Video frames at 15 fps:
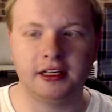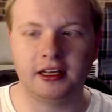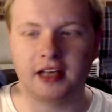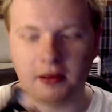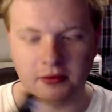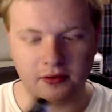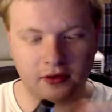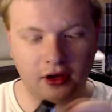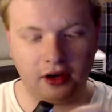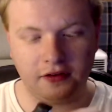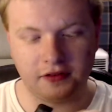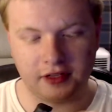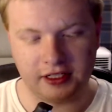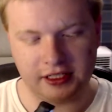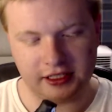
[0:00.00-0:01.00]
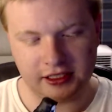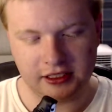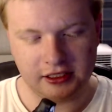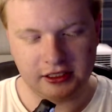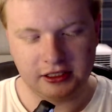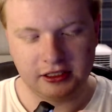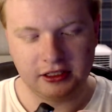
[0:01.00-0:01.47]
cup of coffee.
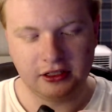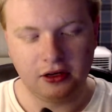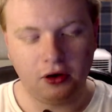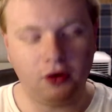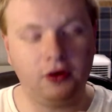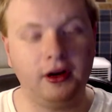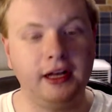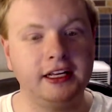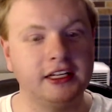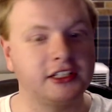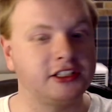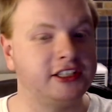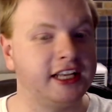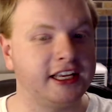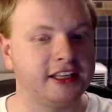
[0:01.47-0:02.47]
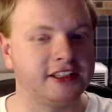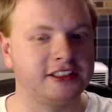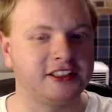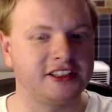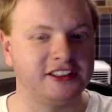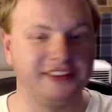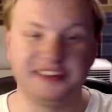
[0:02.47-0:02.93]
Or eating a Snickers,
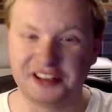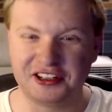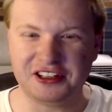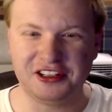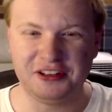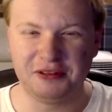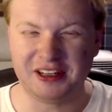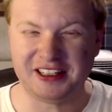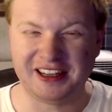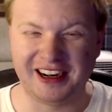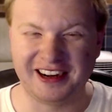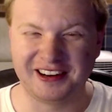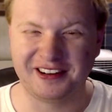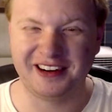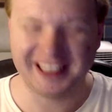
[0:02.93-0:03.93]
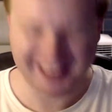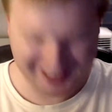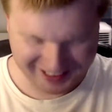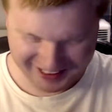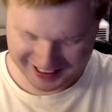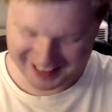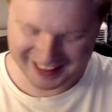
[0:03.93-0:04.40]
because you're not you when you're hungry.
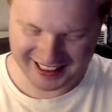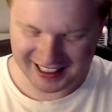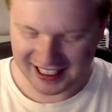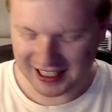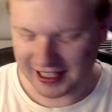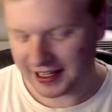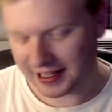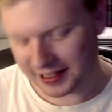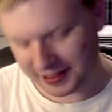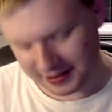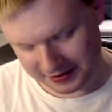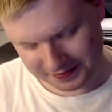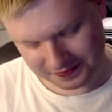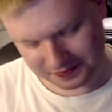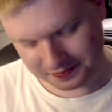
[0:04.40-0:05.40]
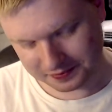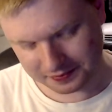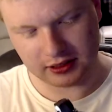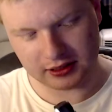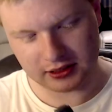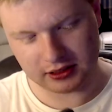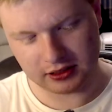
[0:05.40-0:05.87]

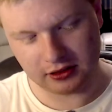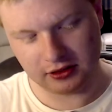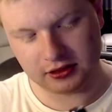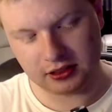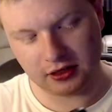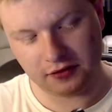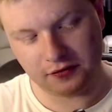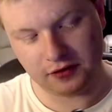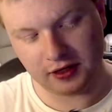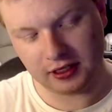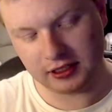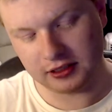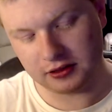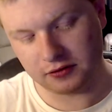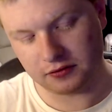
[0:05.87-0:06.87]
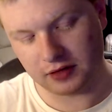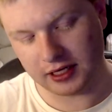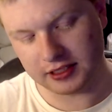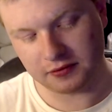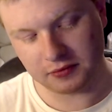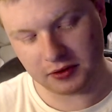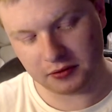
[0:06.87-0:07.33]
So he's got fairly good
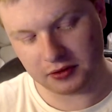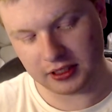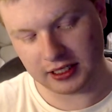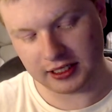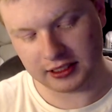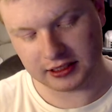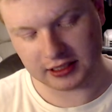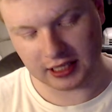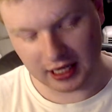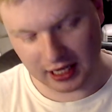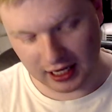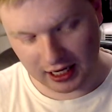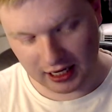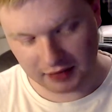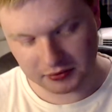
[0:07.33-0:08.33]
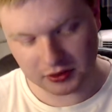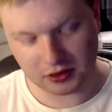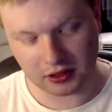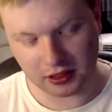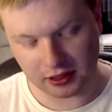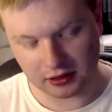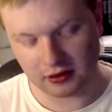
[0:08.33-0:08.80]
range of movement in his arms,
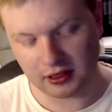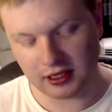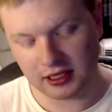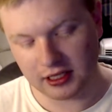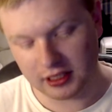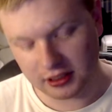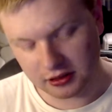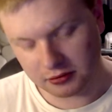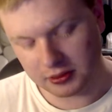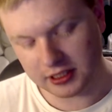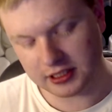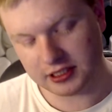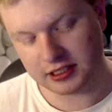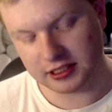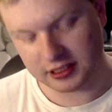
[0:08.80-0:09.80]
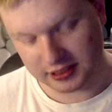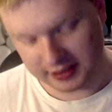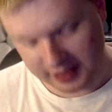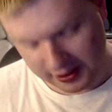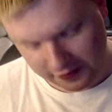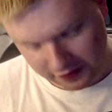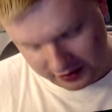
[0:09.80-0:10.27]
although they're a little bit
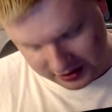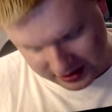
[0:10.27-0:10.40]
stiff, it